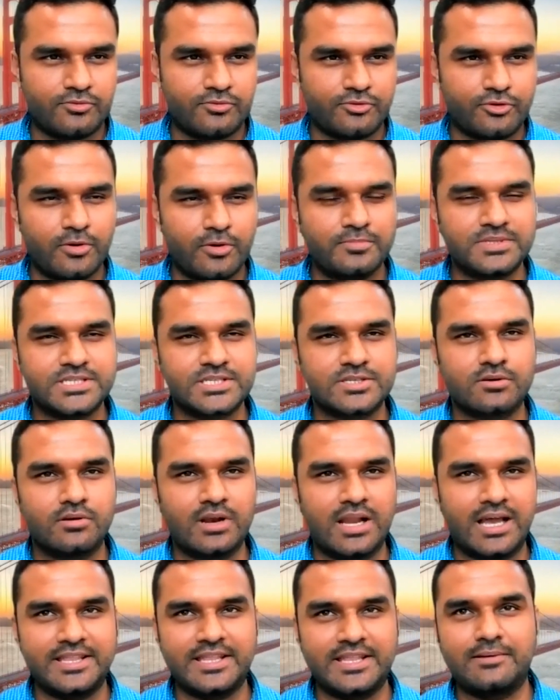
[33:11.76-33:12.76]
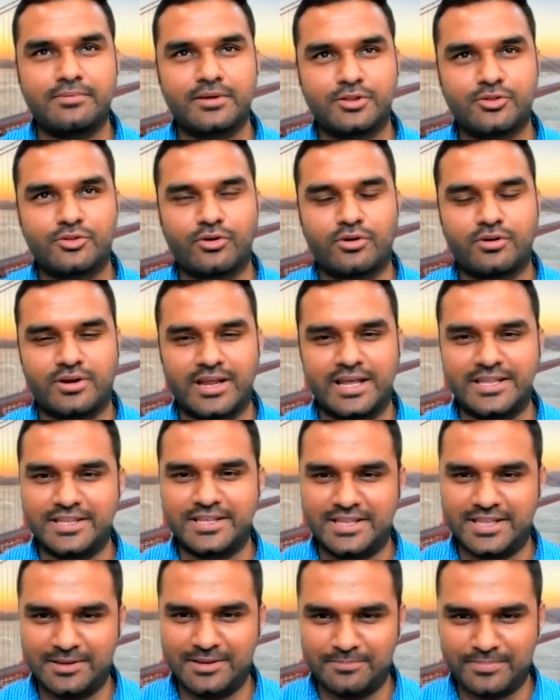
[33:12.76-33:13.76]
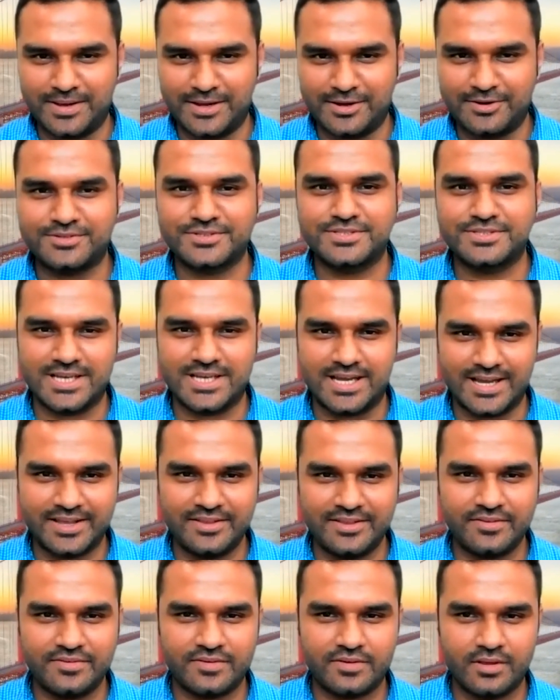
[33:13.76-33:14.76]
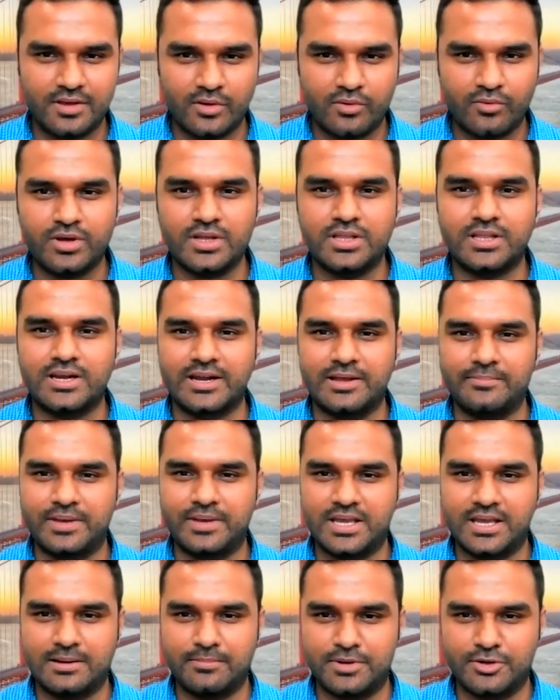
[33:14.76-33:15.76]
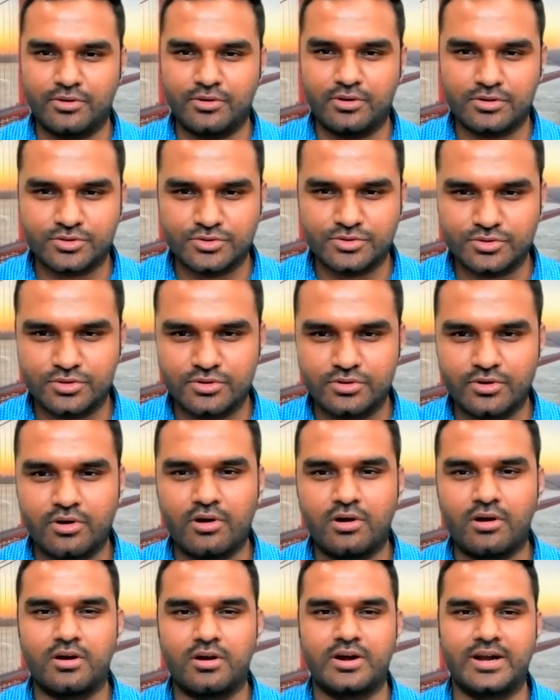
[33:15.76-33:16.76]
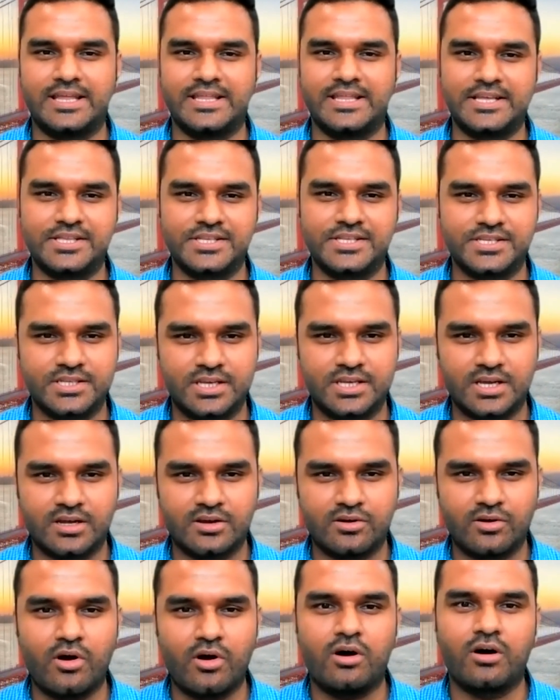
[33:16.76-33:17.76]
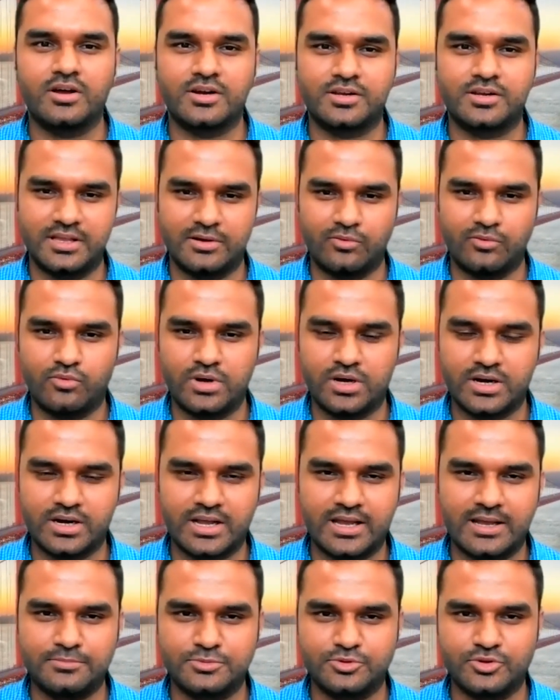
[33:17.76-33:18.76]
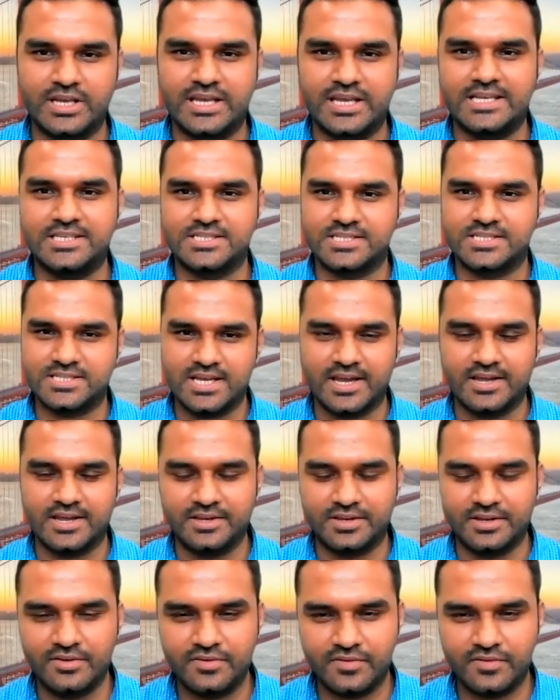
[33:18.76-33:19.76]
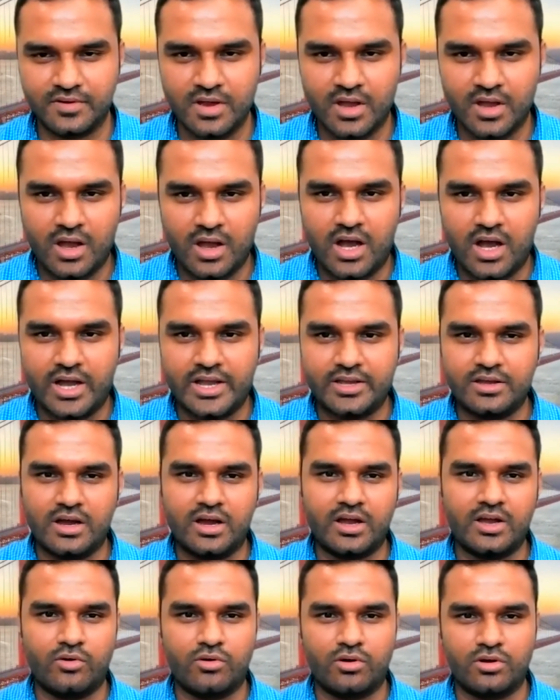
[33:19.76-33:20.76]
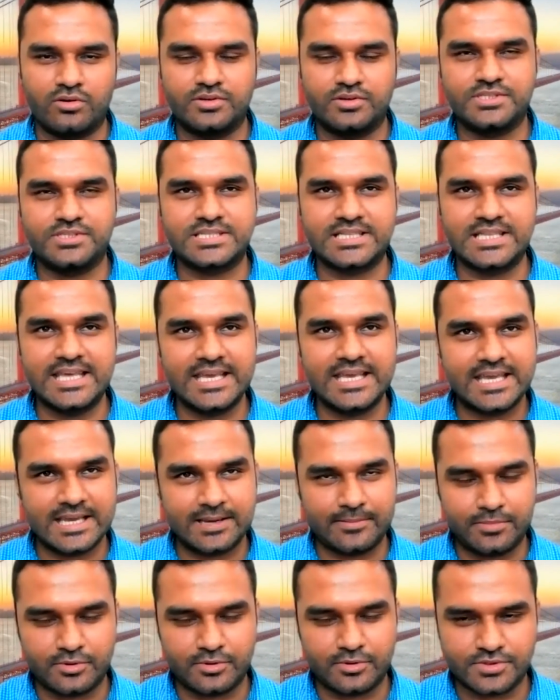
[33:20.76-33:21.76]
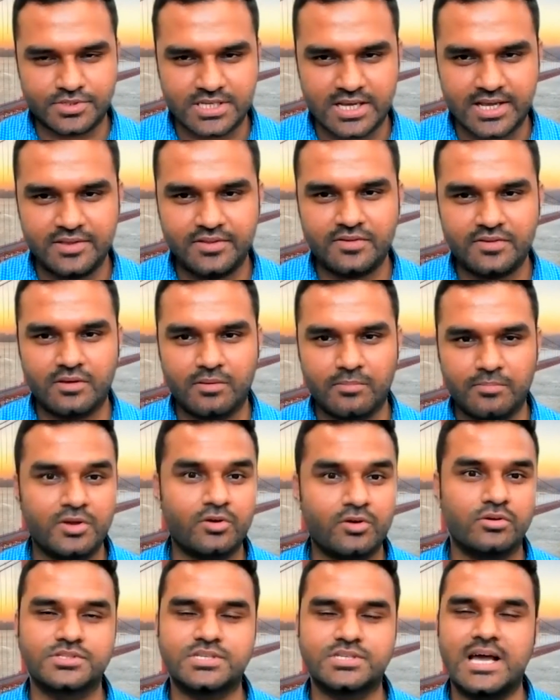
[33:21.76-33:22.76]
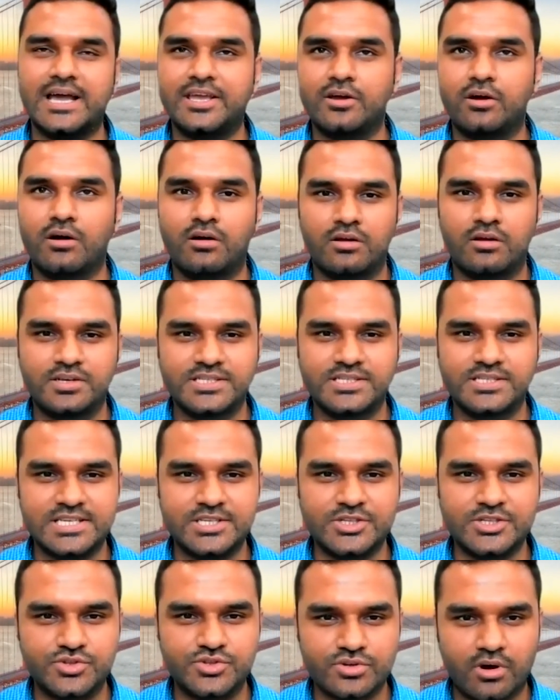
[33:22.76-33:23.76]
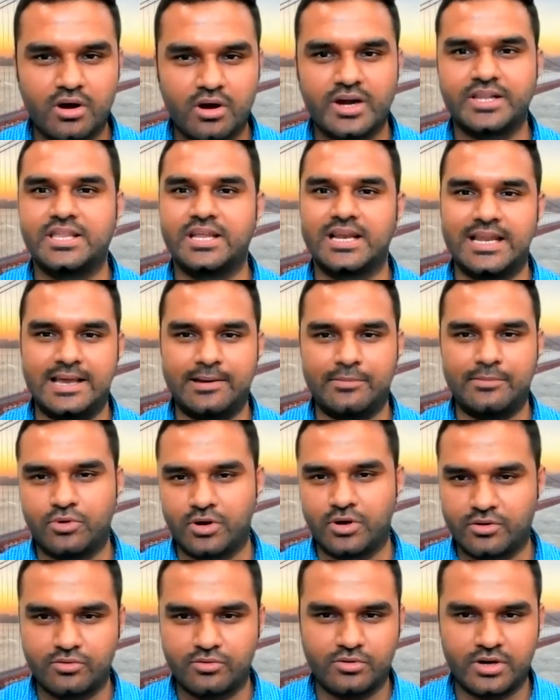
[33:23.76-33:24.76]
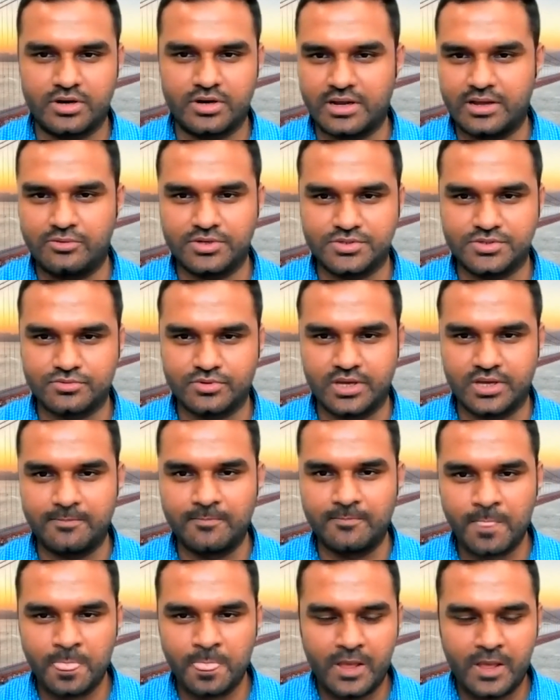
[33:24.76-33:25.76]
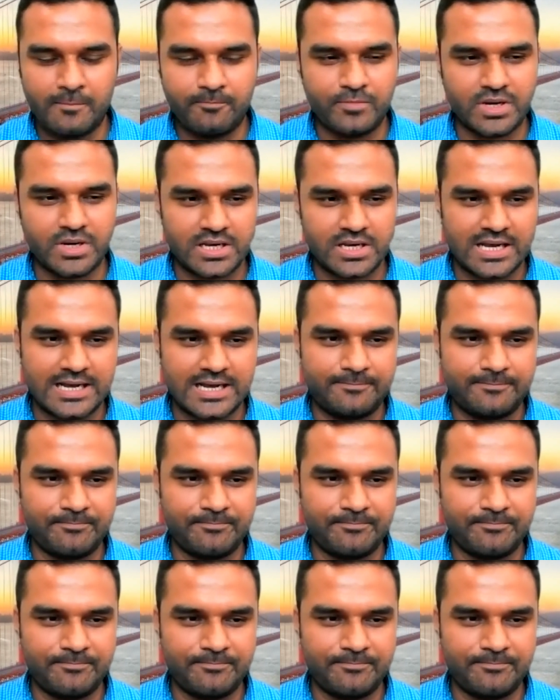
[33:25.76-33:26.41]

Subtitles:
from school, I never thought anything beyond science, whether I become a doctor or an engineer or the work I'm doing as a scientist. I always think about science because I always enjoyed the lab work, what I was doing. But